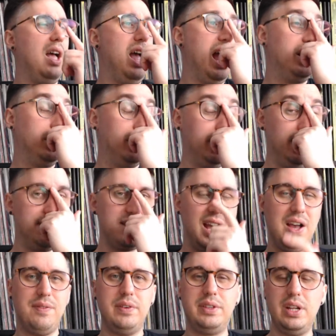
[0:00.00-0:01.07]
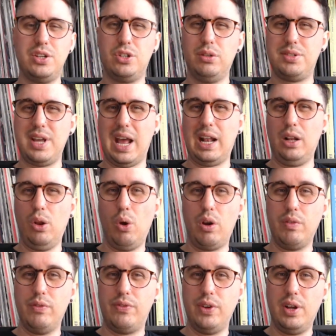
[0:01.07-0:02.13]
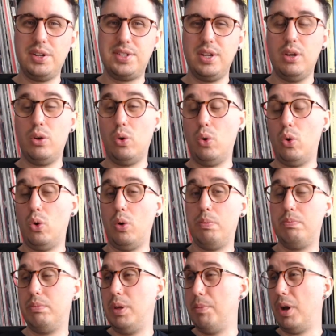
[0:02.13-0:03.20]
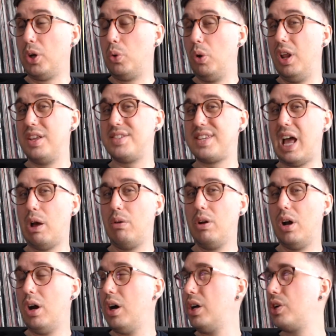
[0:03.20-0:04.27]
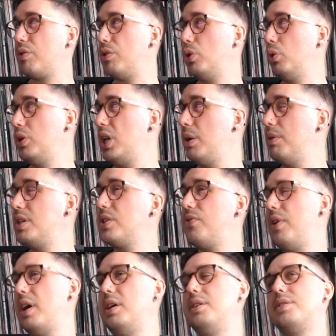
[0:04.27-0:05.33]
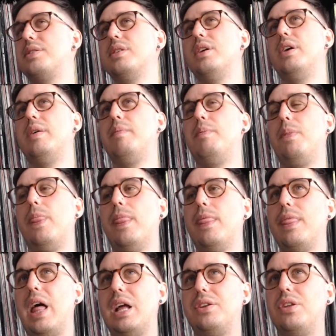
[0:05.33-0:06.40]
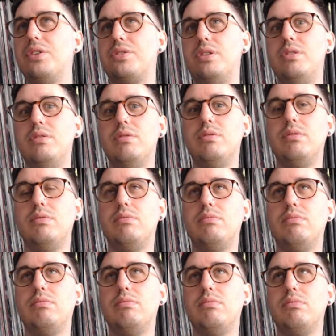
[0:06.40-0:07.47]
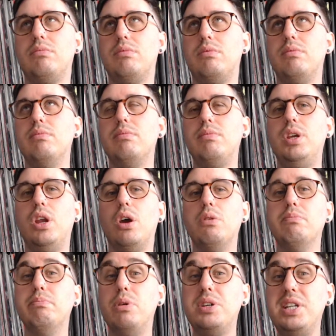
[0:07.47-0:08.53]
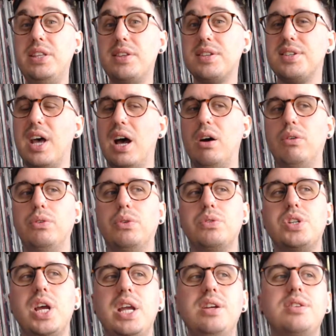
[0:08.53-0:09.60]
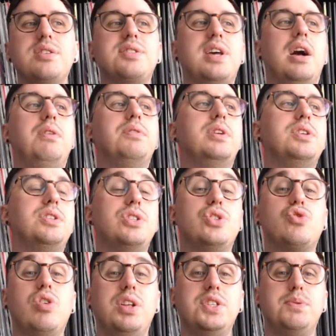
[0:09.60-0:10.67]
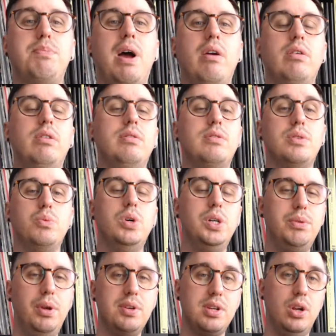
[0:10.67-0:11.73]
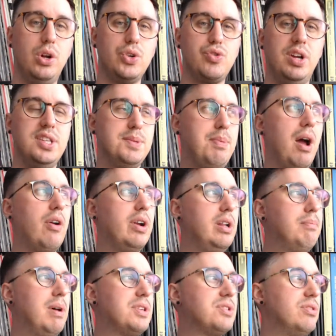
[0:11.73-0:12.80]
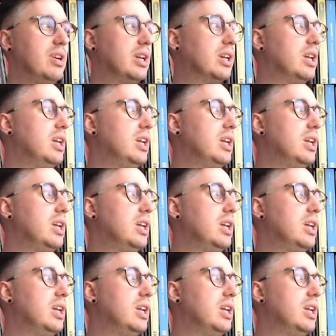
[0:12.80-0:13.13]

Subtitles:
And you need to have a digital to analog converter, or you might call it a sound card or an audio interface that doesn't, muddy the sound or change the sound and is as transparent, the word we use a lot, transparent in mastering,